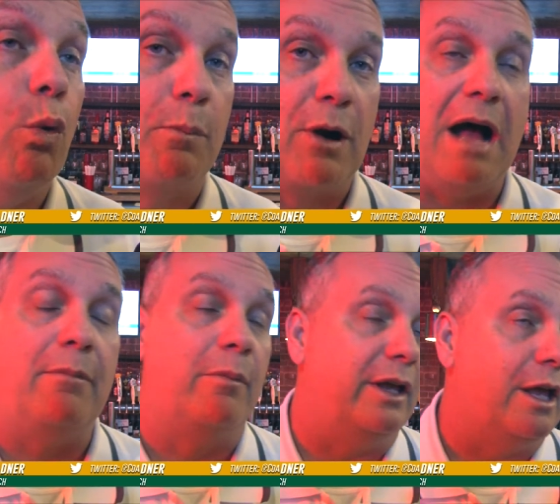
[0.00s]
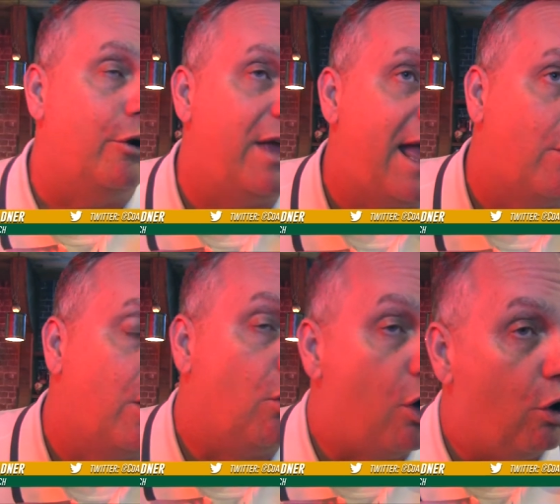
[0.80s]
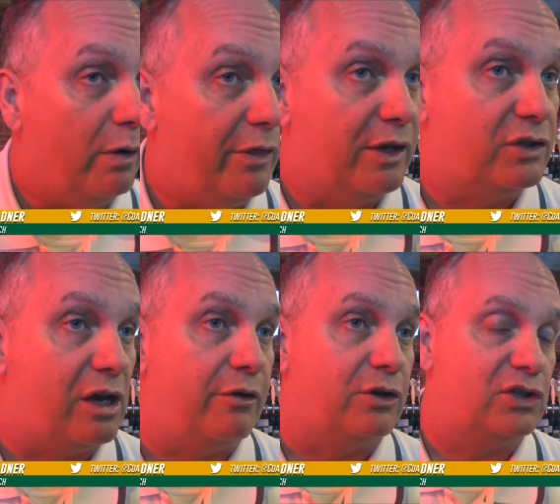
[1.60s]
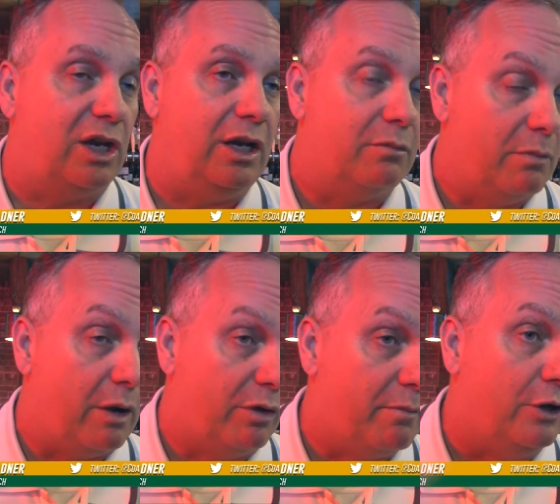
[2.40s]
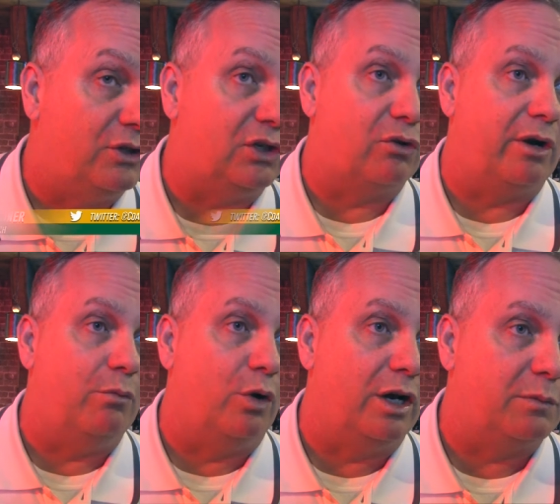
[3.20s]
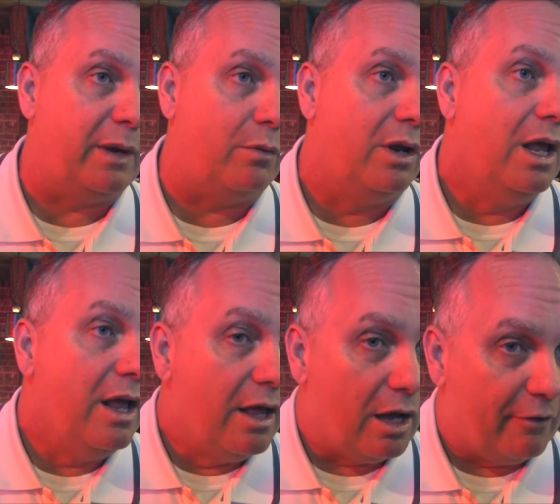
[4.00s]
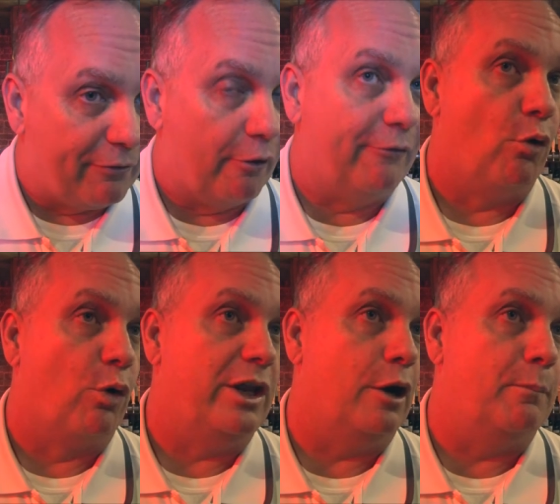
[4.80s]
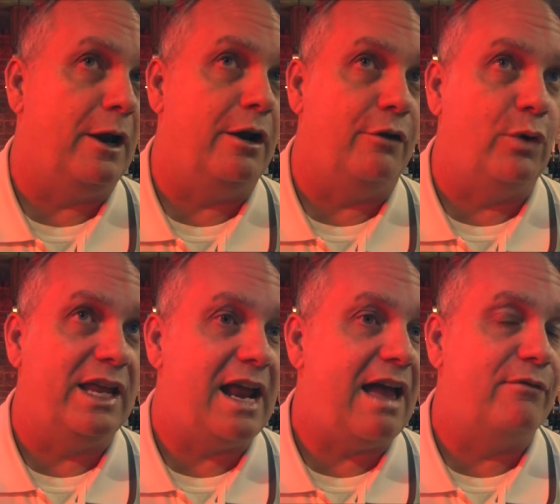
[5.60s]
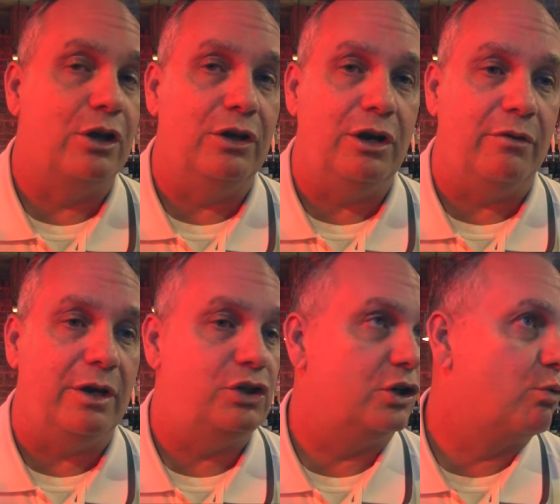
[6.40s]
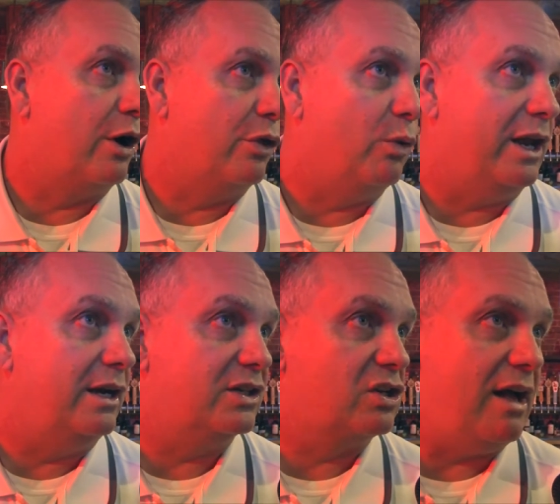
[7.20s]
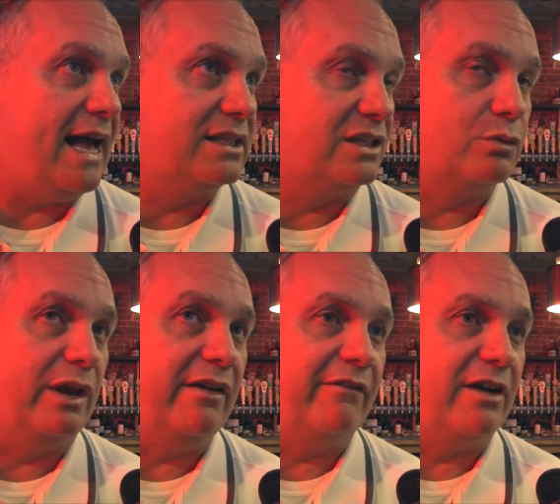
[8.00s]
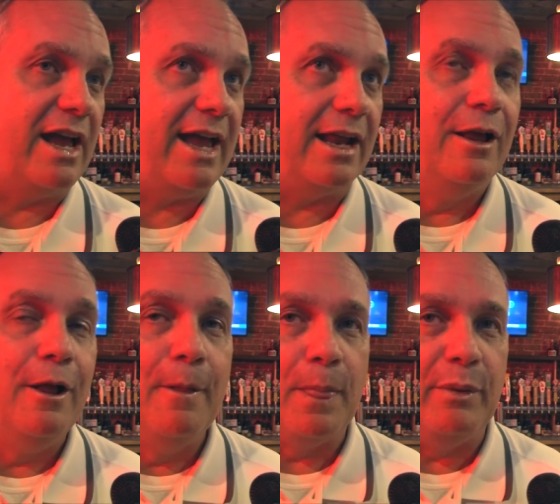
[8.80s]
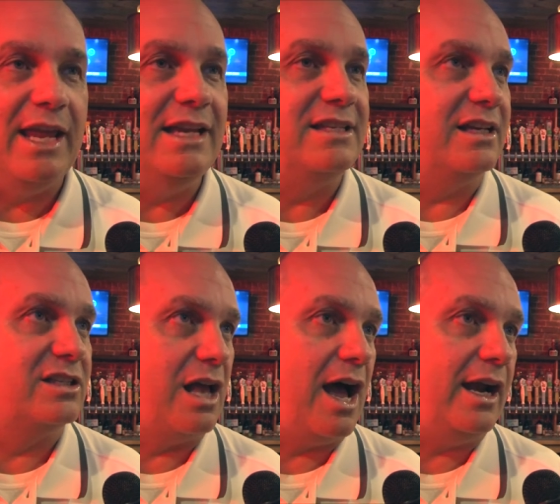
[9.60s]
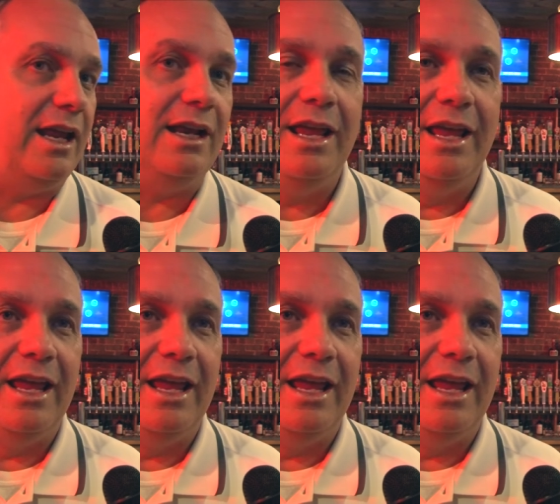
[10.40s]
Will probably go down along with his other senior, with Moses Greenwood, has been for a four-year period, if we can have a good year this year, is one of the winningest classes we ever had. But he's exciting.